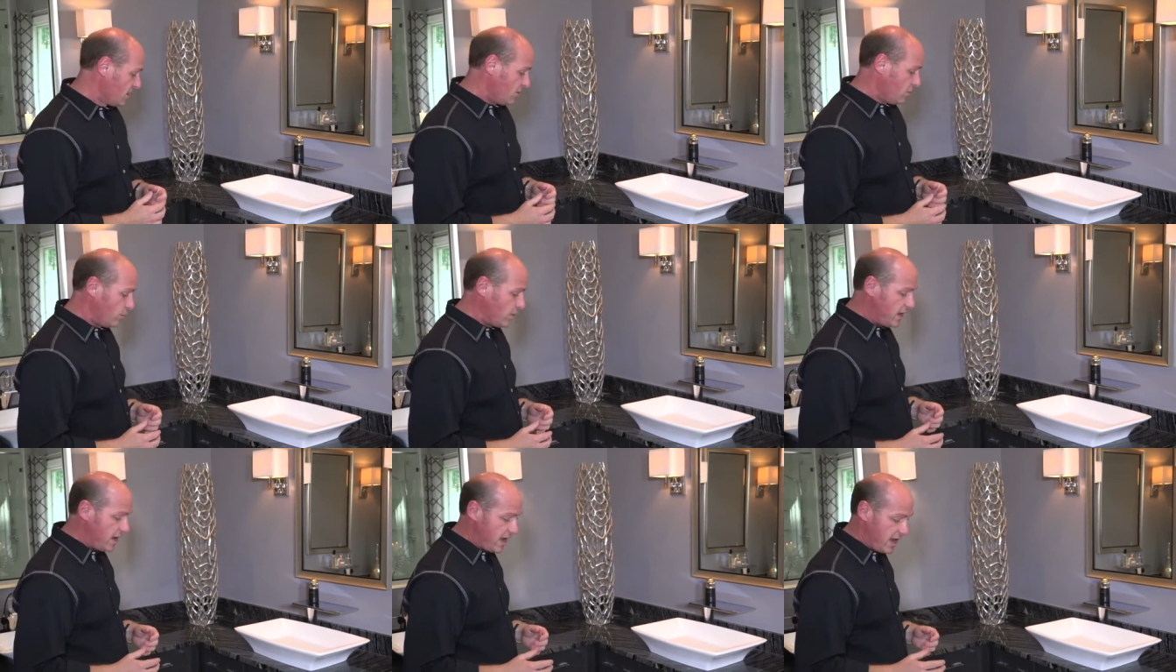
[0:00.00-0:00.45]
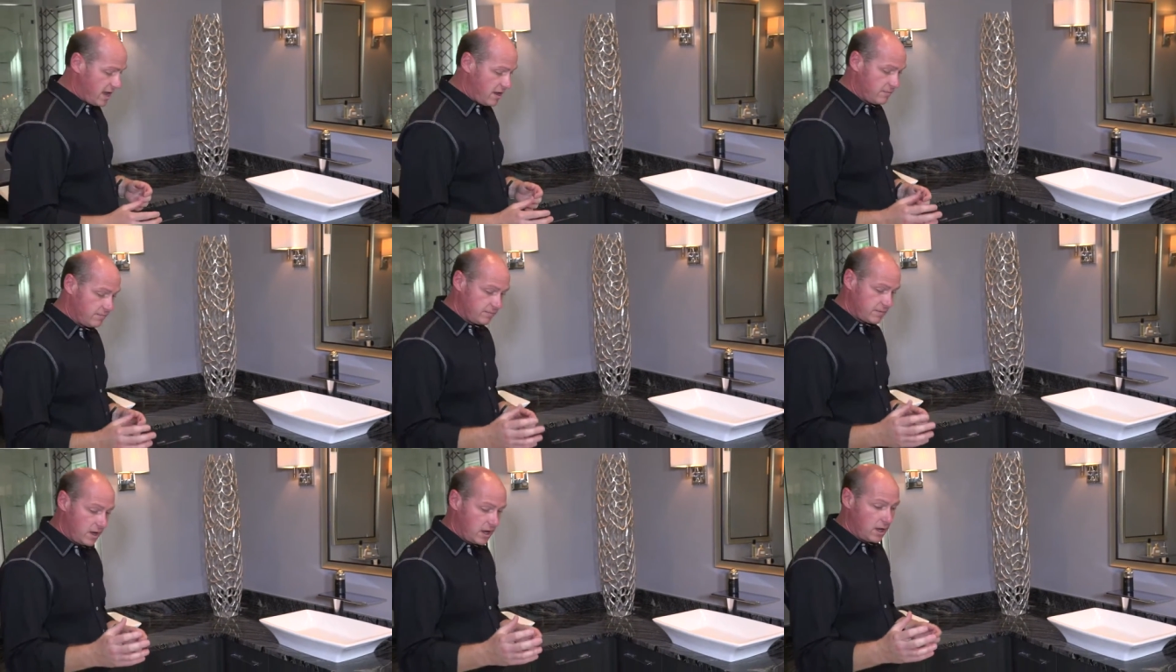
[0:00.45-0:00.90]
We
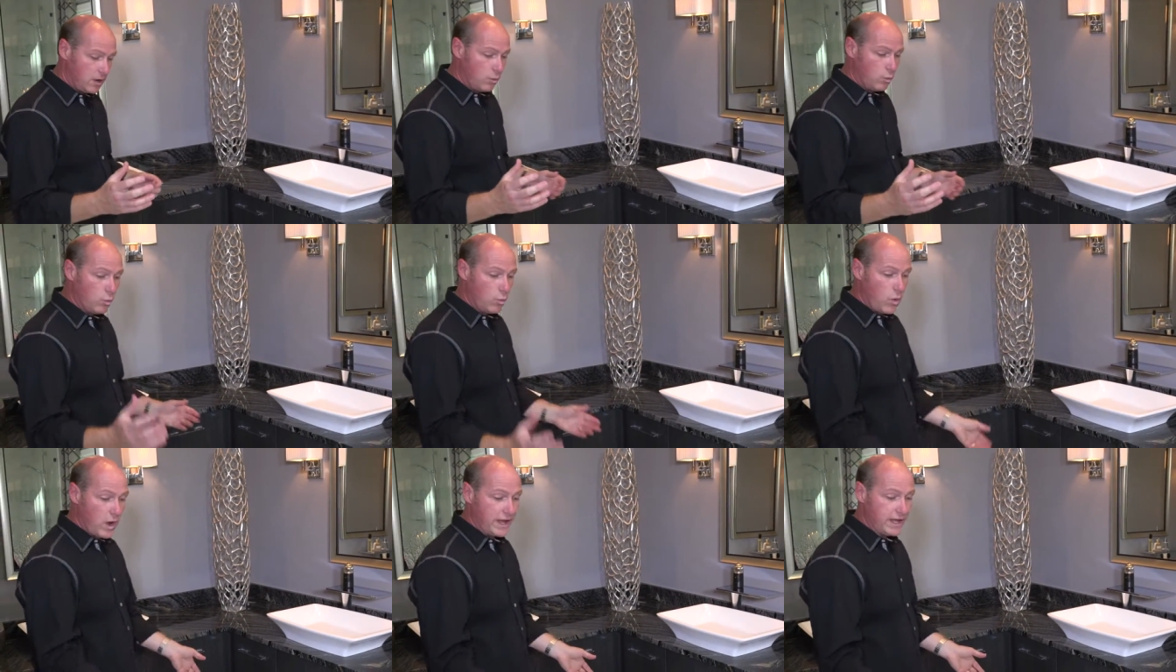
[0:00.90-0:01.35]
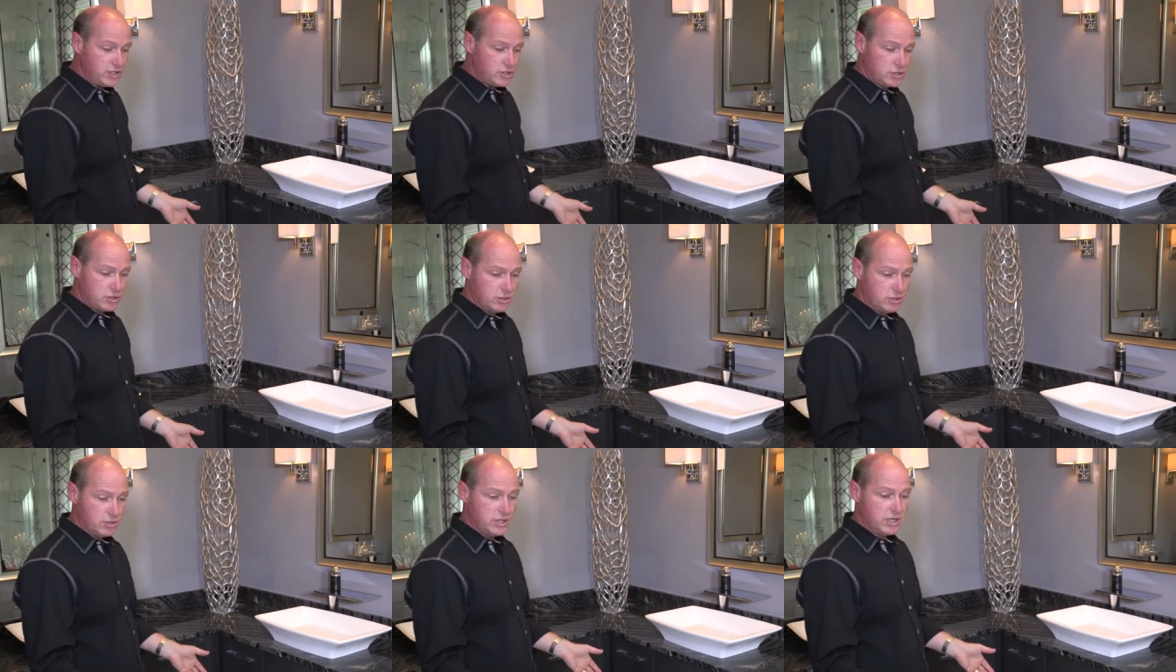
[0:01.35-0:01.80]
have white
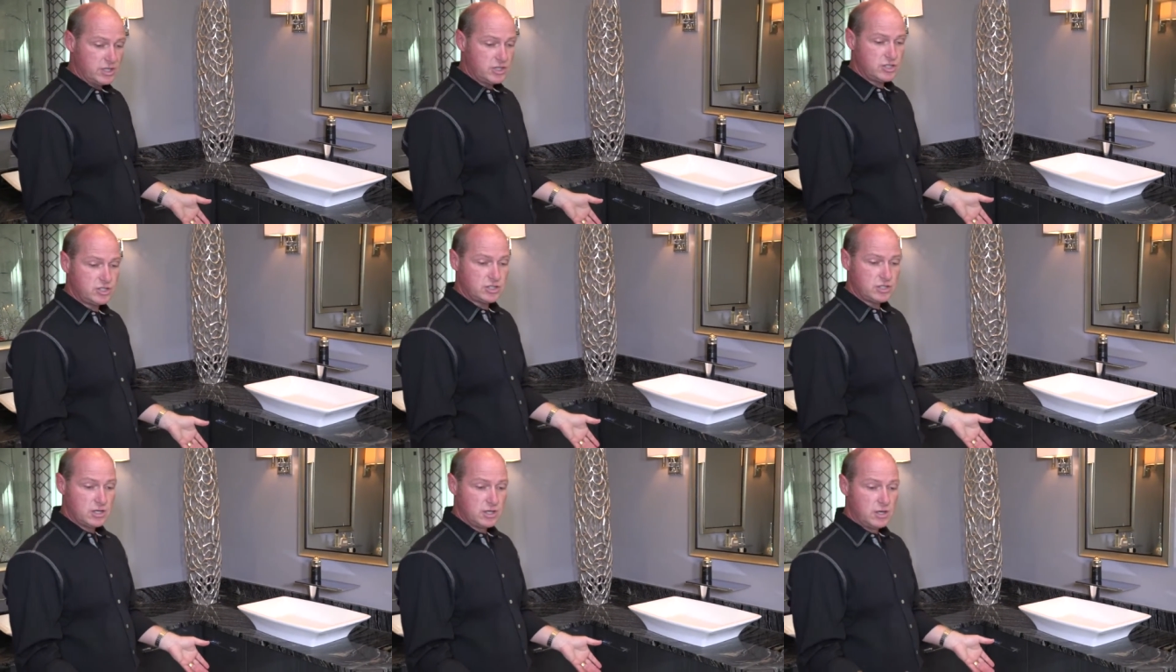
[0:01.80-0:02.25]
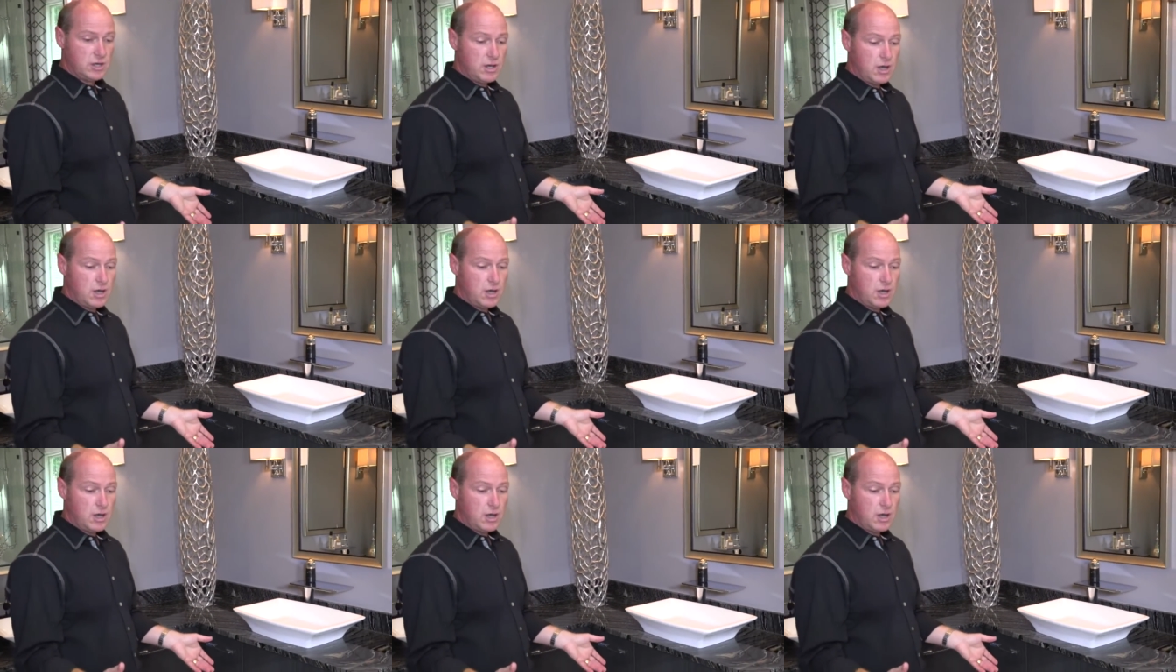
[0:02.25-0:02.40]
Turkish